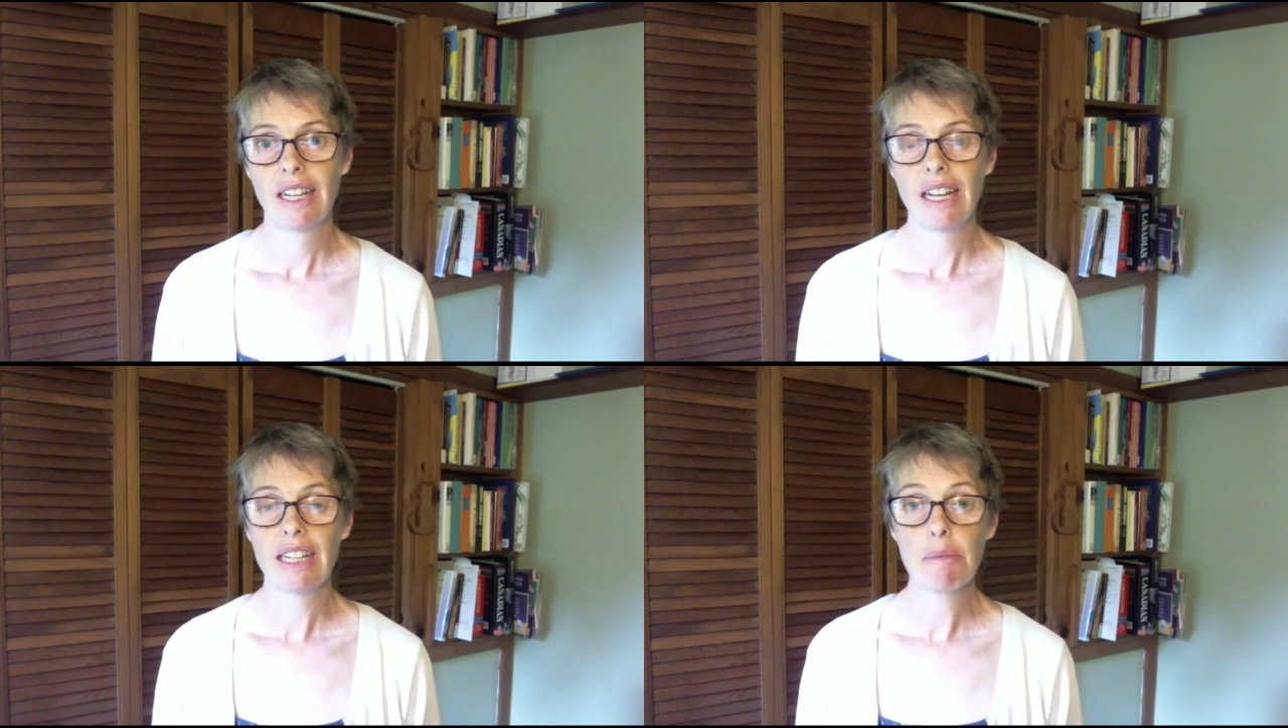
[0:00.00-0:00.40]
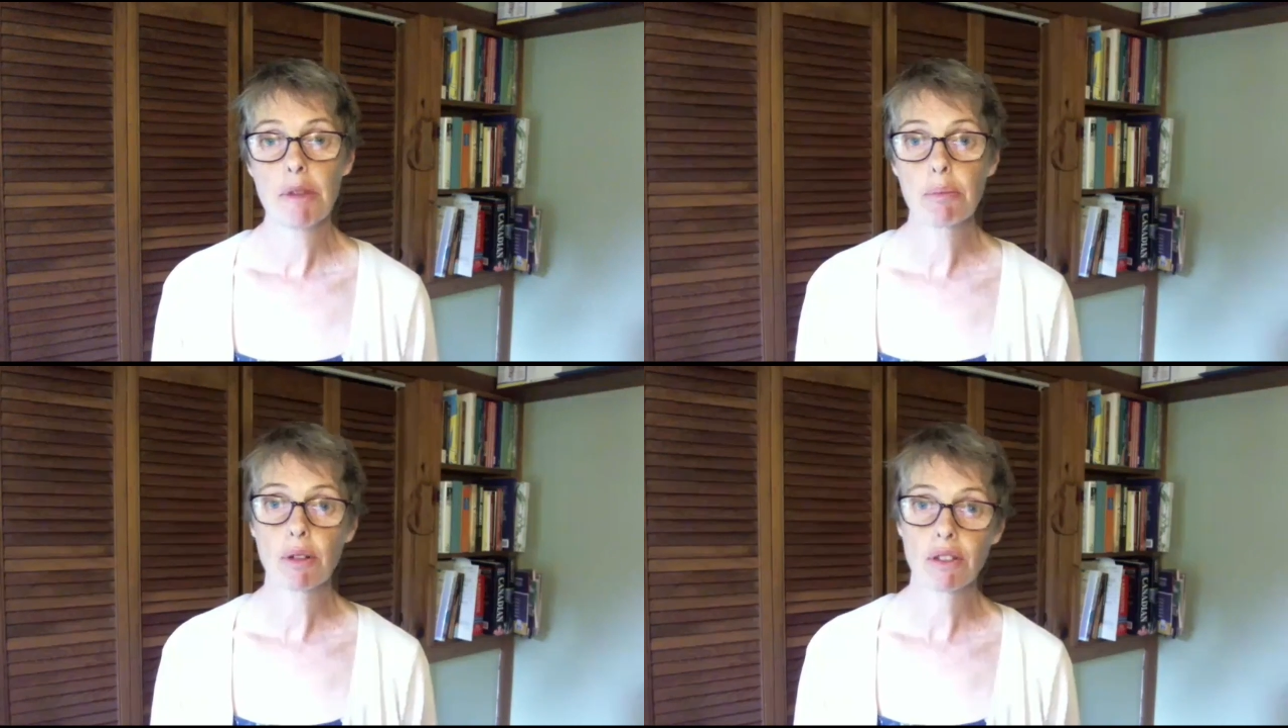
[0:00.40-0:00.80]
and I'm
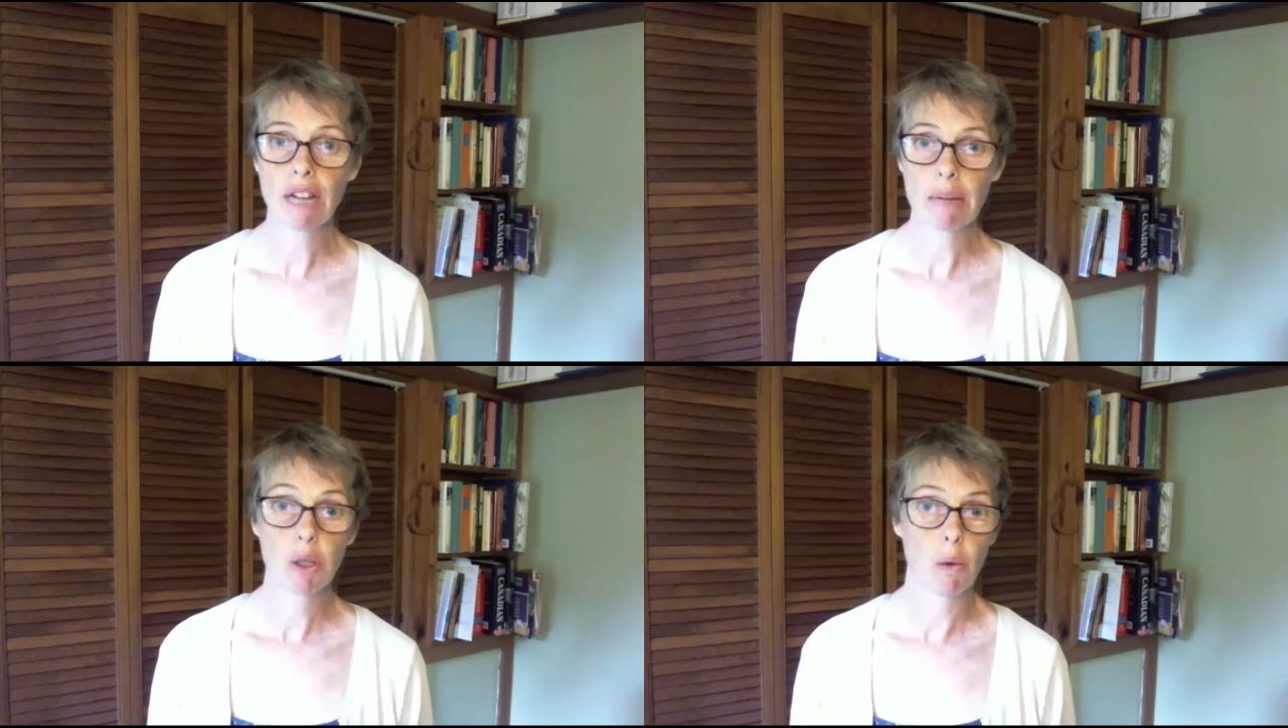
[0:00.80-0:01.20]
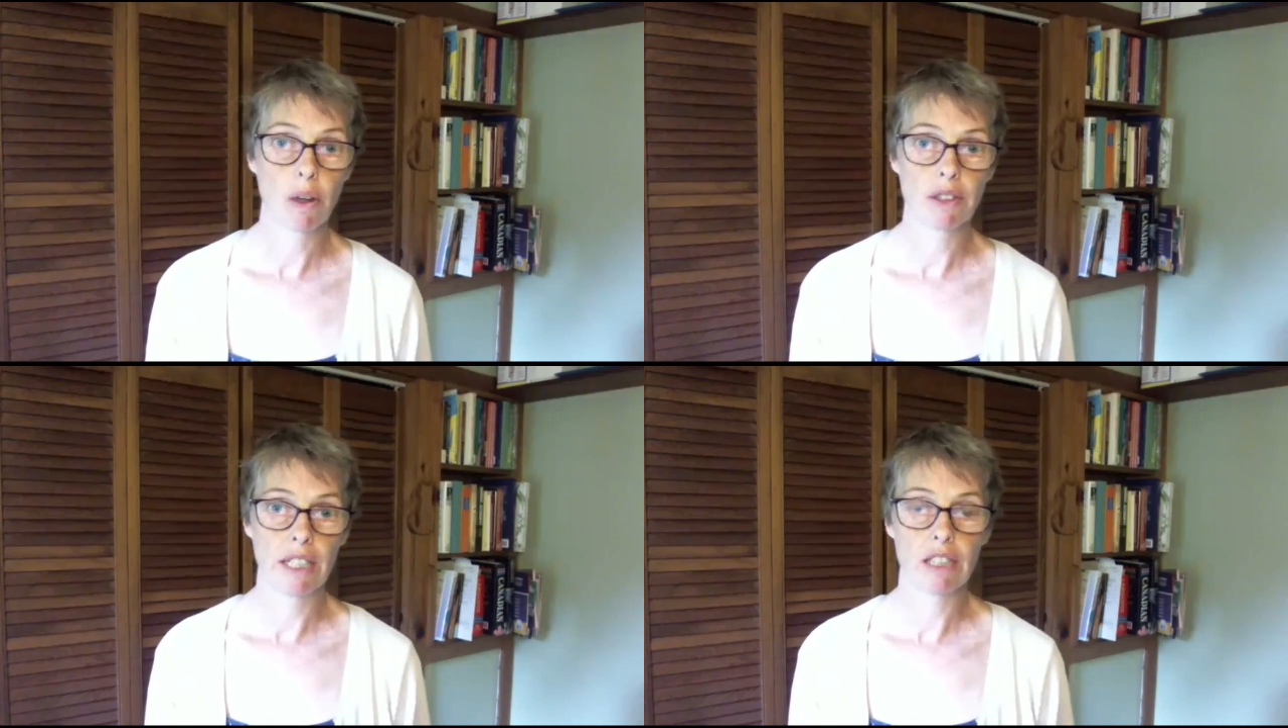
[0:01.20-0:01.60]
the Program
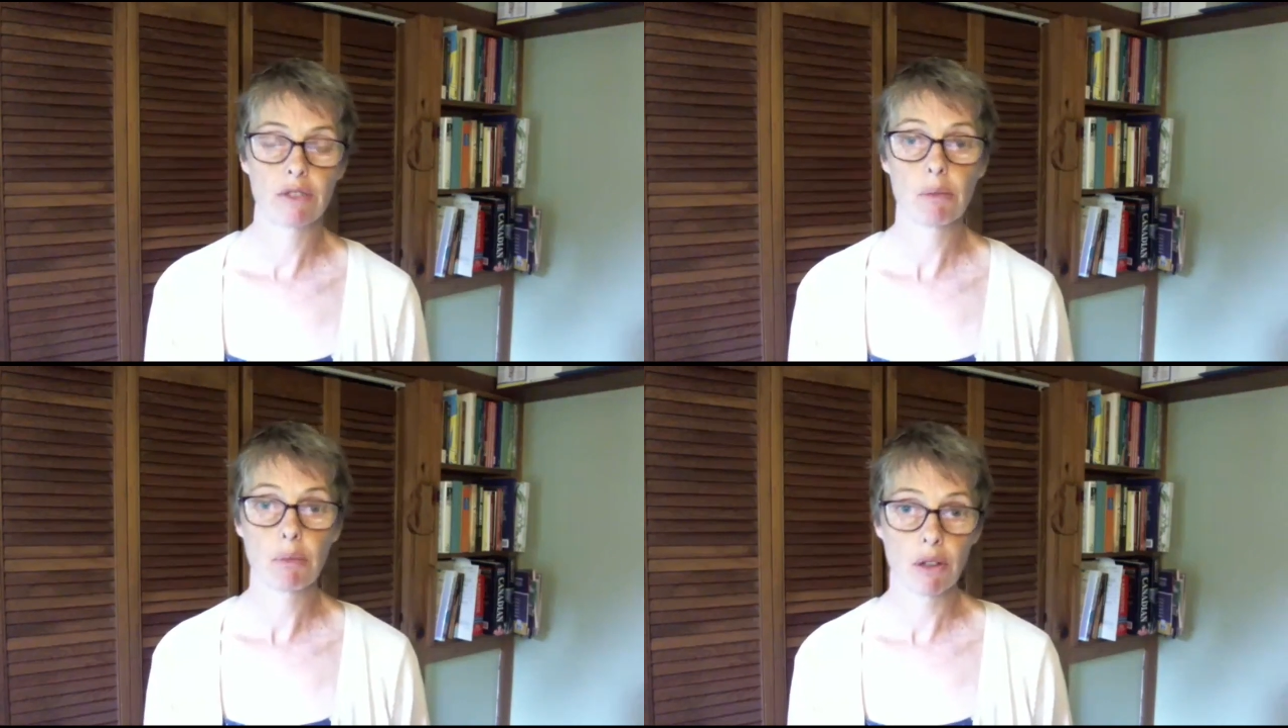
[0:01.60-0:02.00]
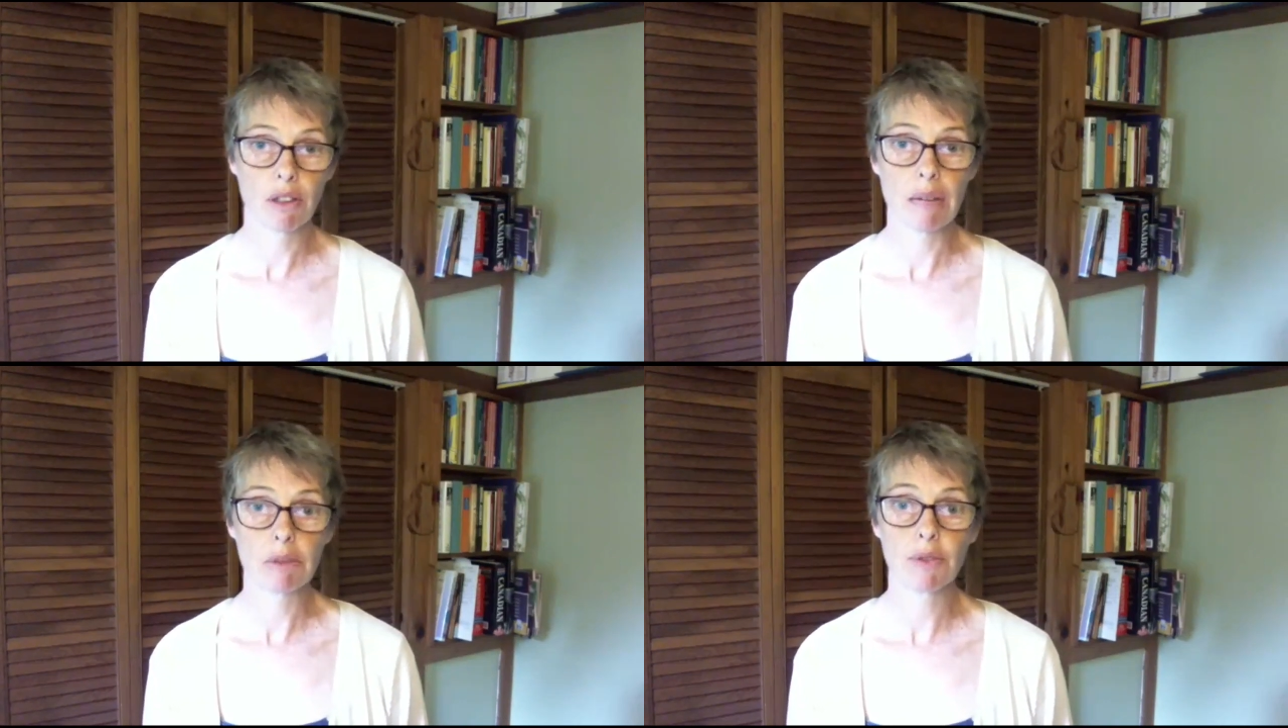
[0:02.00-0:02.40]
Coordinator for
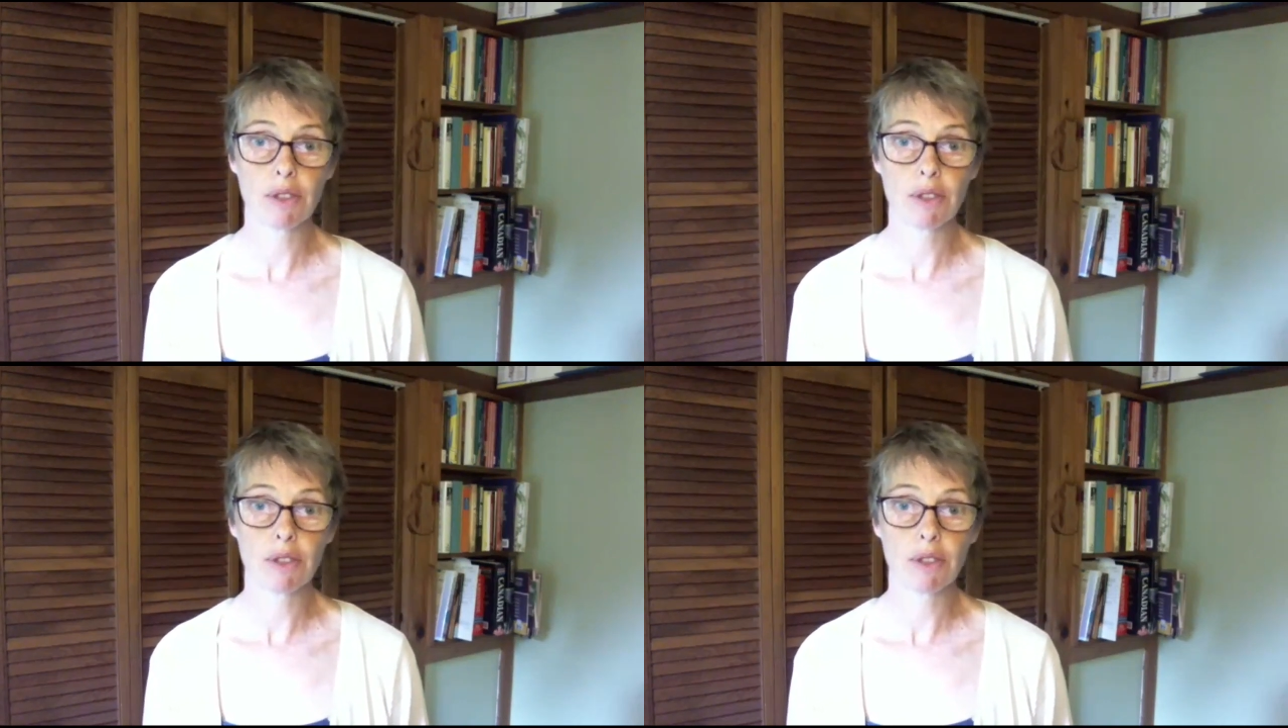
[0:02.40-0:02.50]
Programs